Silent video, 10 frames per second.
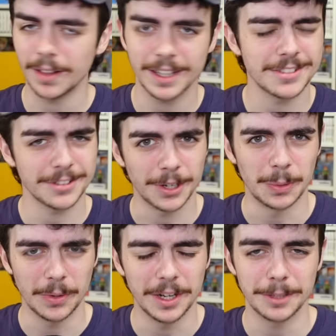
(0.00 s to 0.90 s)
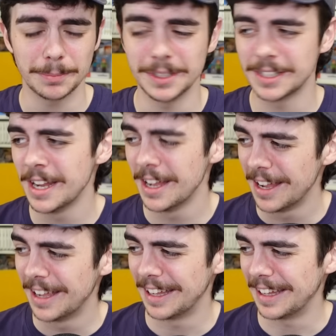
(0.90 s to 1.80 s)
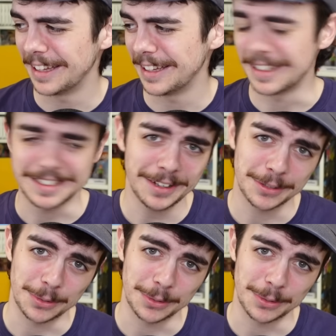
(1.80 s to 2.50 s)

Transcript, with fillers: That's not a word, but it sounds